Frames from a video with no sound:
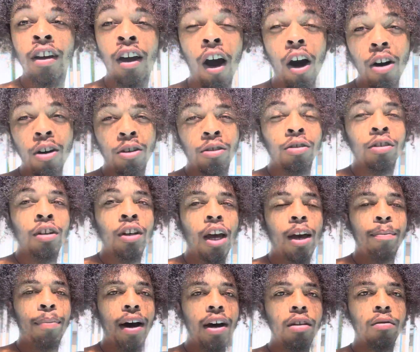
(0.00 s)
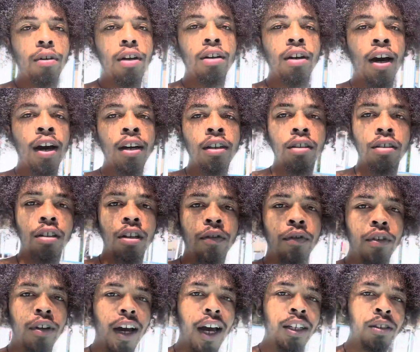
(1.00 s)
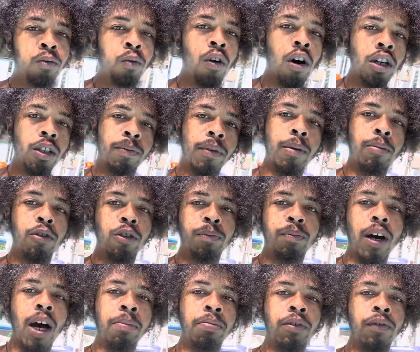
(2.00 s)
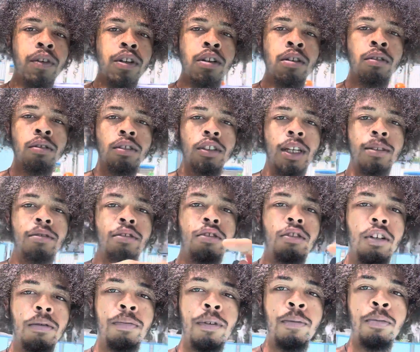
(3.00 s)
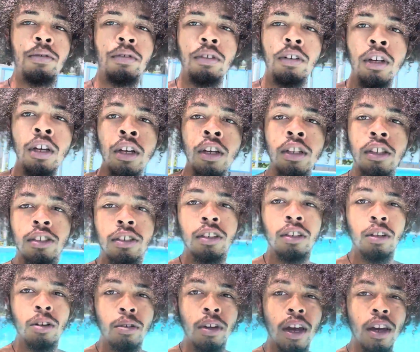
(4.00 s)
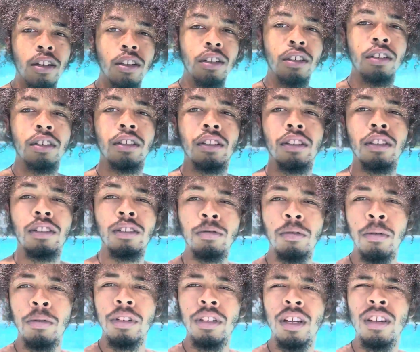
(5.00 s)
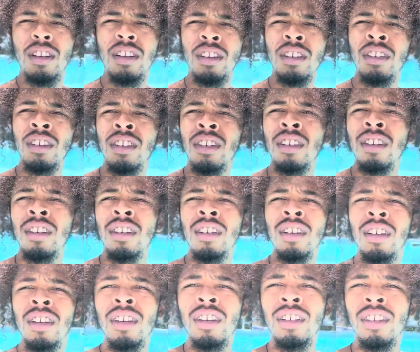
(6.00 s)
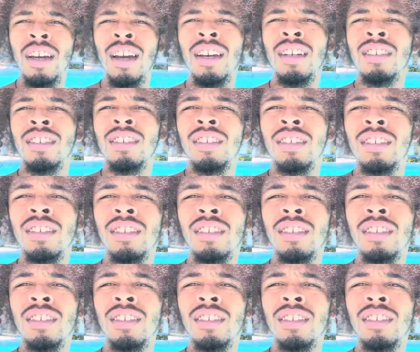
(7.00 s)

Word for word: Oh, and by the way, guys, if you guys watched my most popular video, Types of Drunk People, this is the location. It's where we did it. Yes.